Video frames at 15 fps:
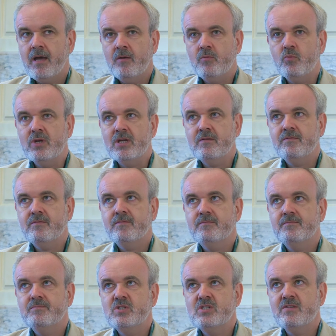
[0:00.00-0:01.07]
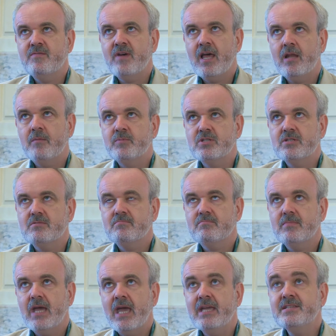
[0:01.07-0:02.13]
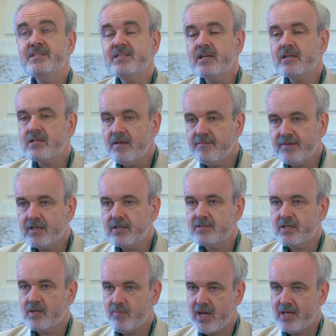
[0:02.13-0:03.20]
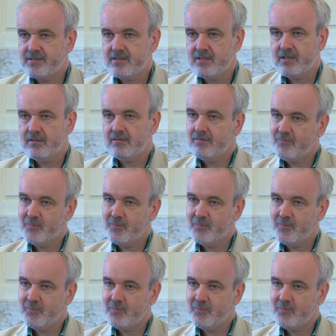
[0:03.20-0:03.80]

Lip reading: and we've developed a significant capacity.